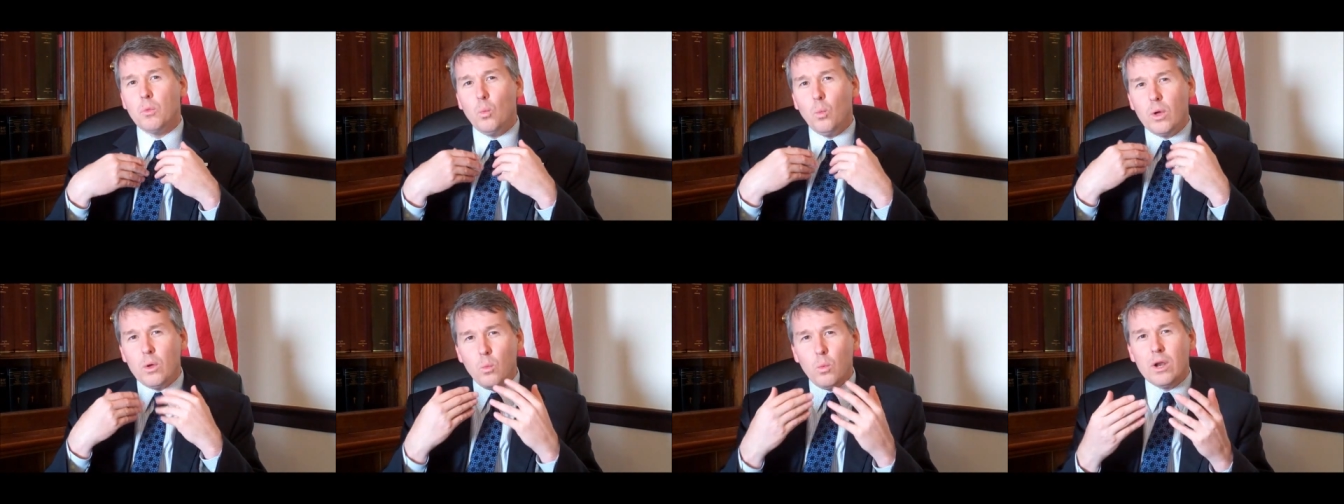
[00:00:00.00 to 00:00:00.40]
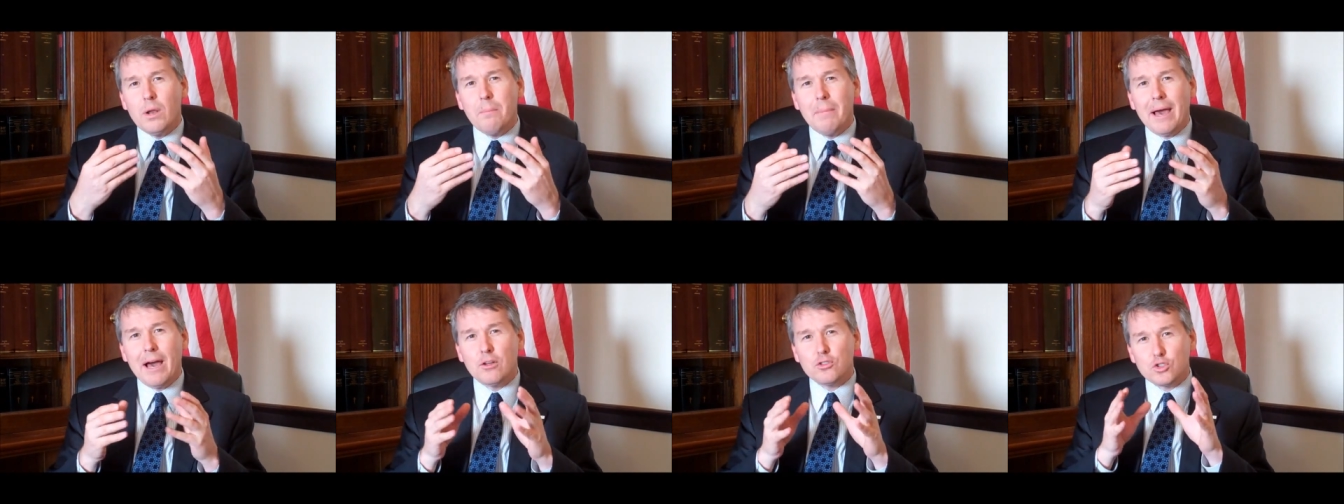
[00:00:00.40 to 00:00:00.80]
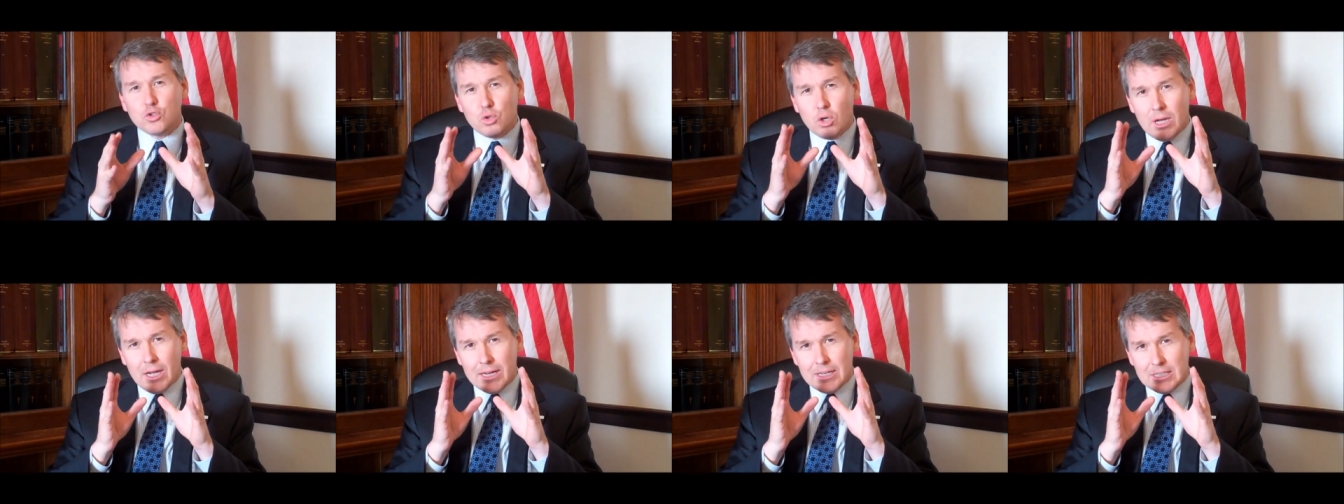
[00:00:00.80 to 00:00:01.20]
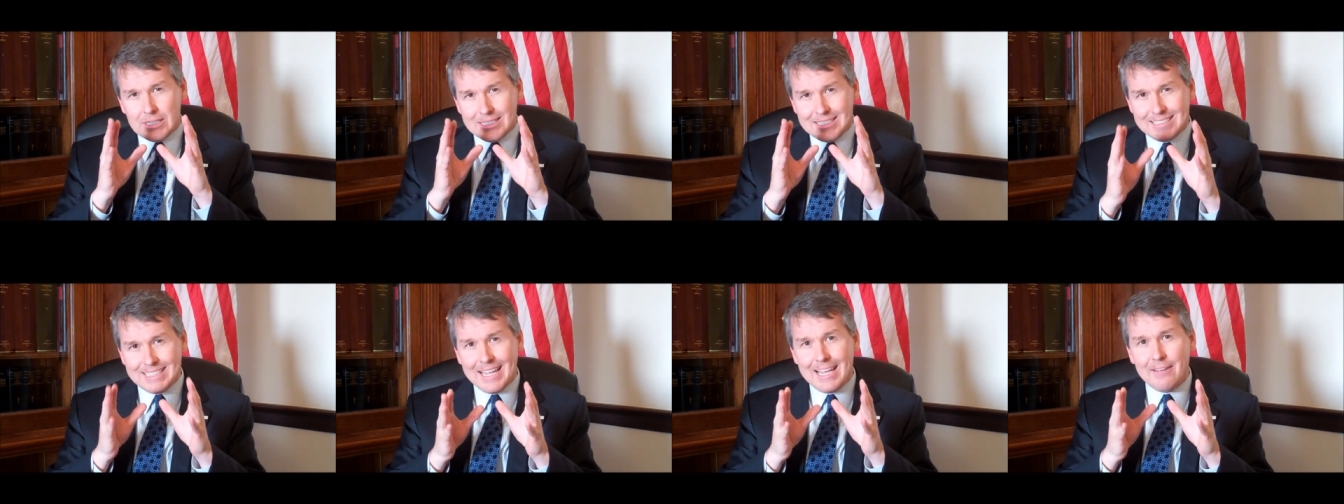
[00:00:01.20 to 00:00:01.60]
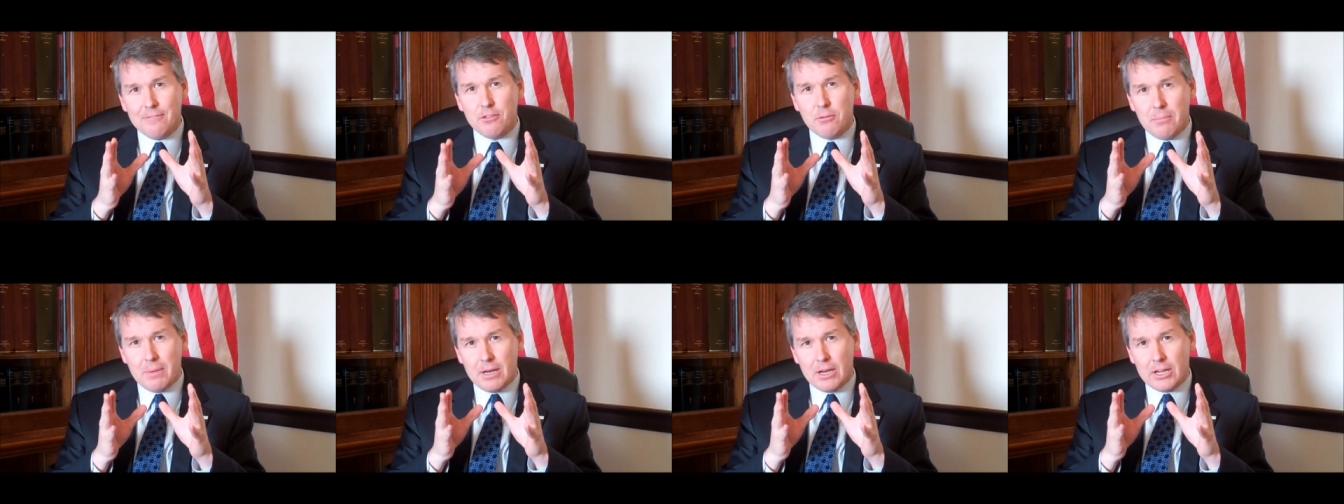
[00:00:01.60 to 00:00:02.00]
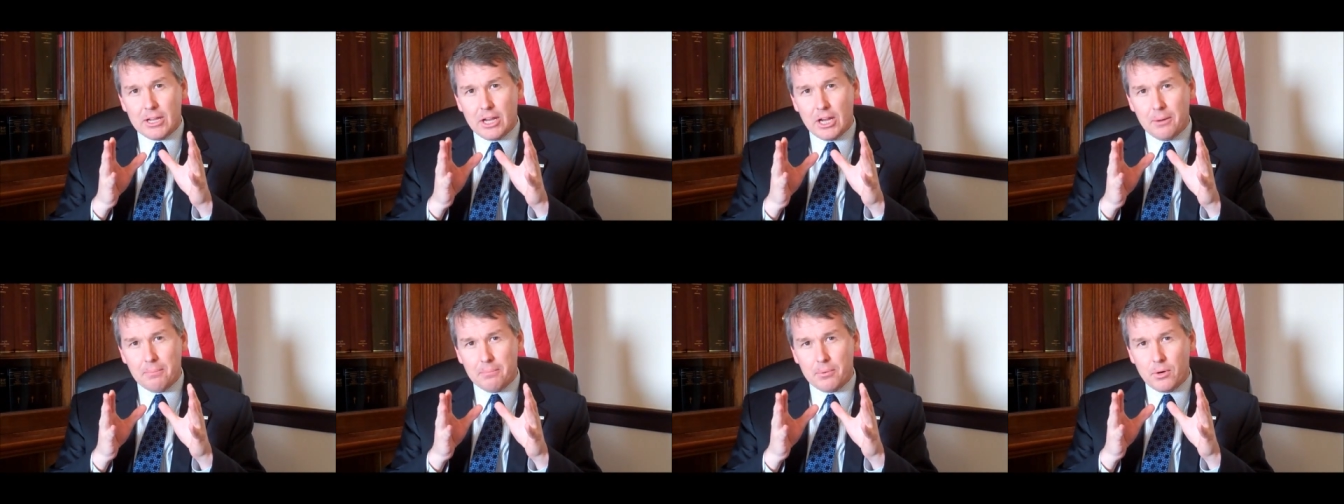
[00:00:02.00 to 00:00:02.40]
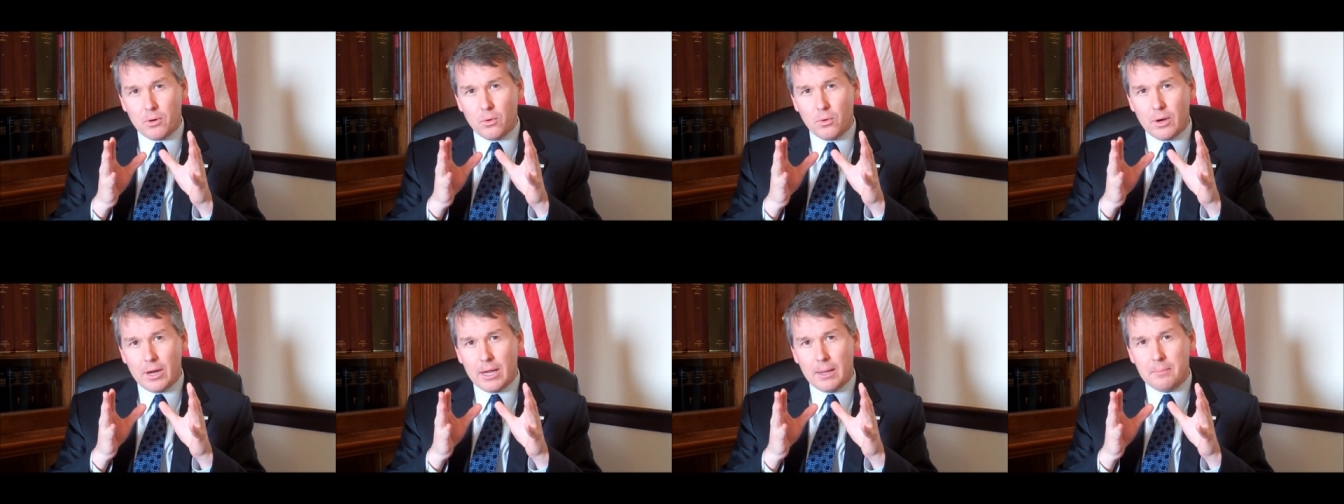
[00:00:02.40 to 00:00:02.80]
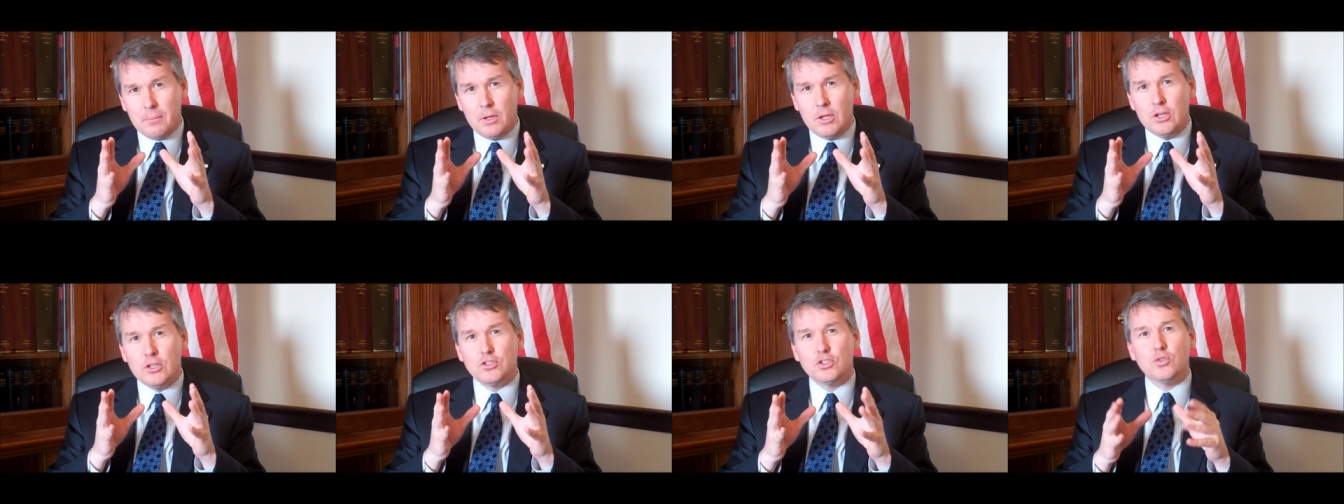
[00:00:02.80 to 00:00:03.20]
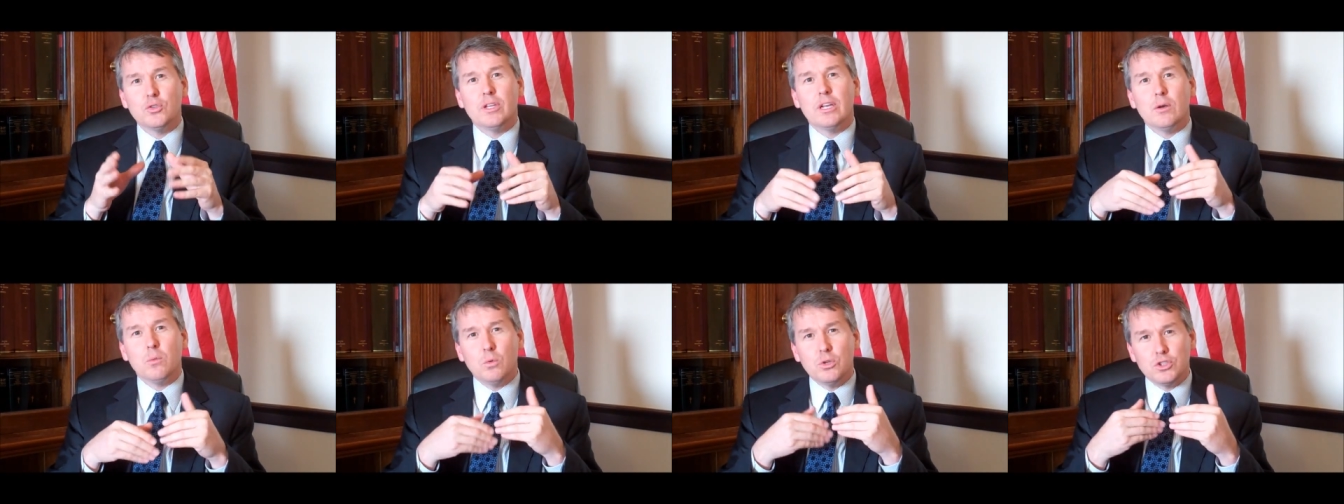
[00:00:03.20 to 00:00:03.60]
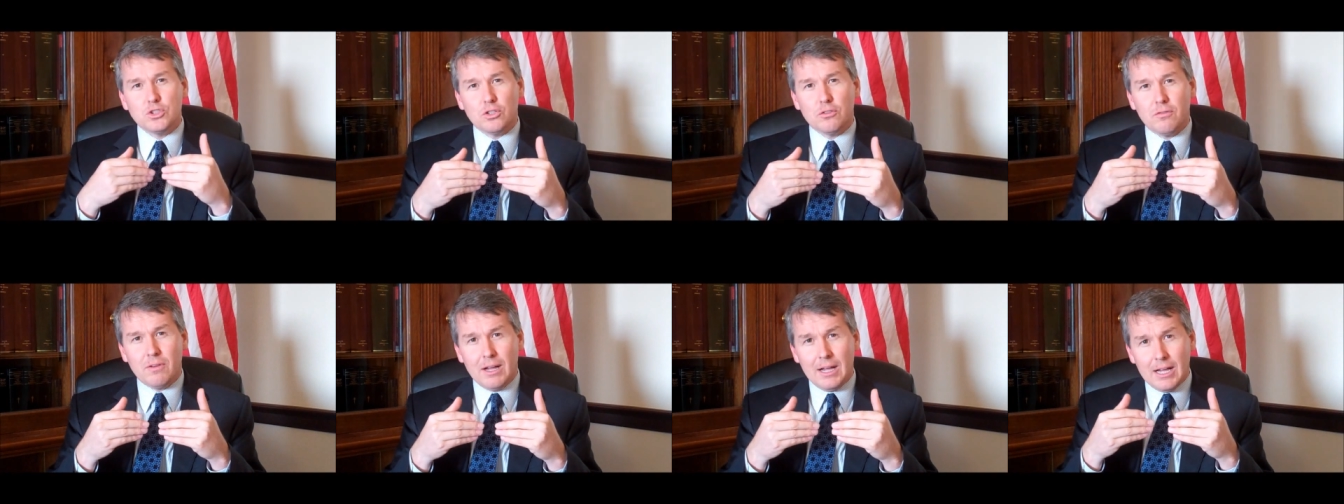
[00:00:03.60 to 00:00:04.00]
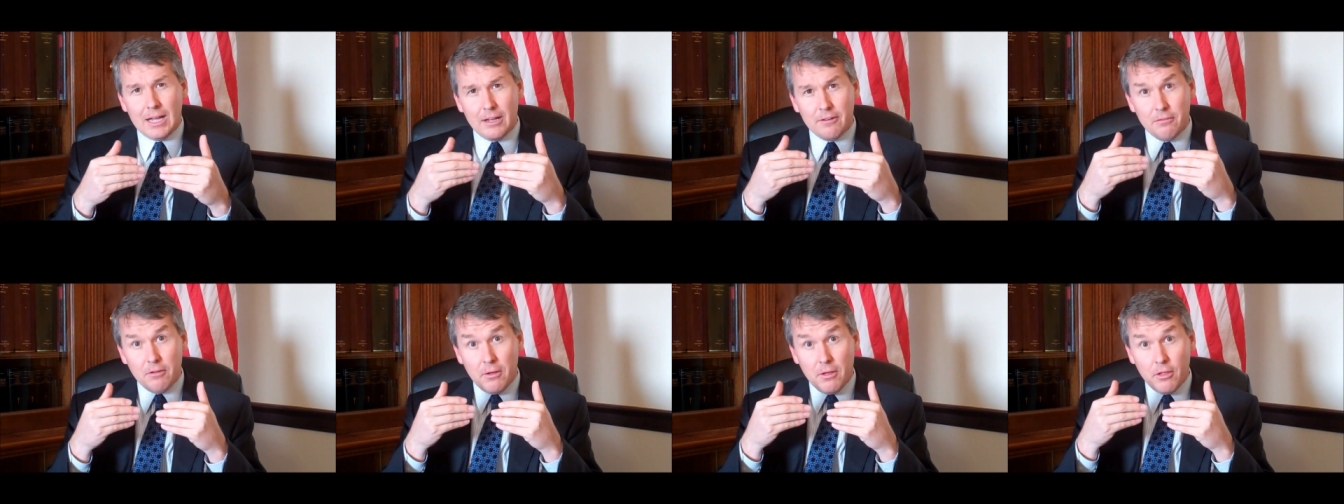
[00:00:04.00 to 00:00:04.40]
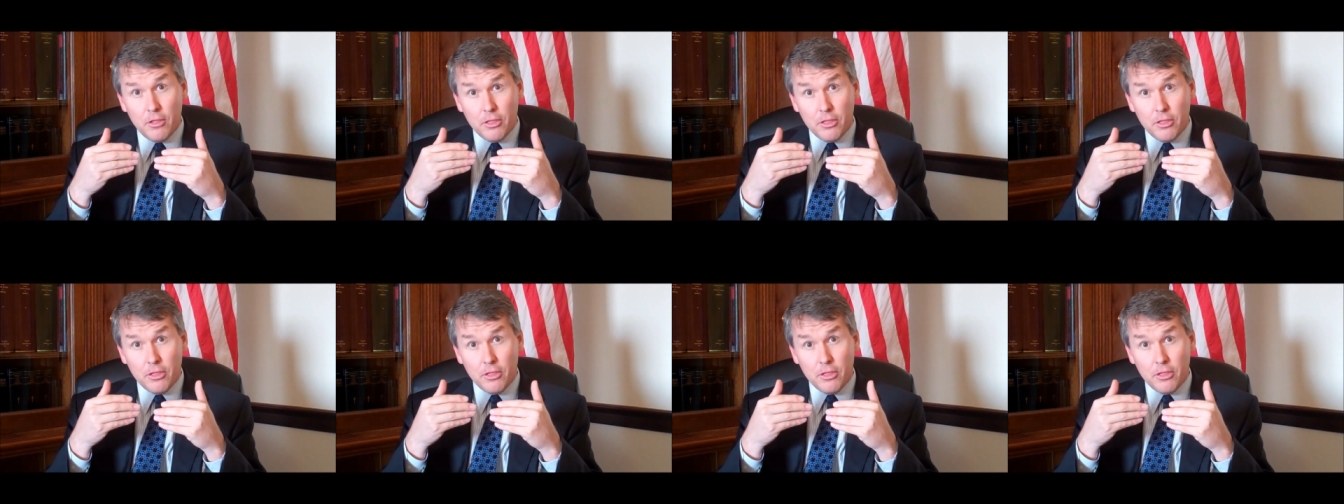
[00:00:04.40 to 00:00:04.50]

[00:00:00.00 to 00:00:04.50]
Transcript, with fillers: We went about trying to save the Medicare program so that it would survive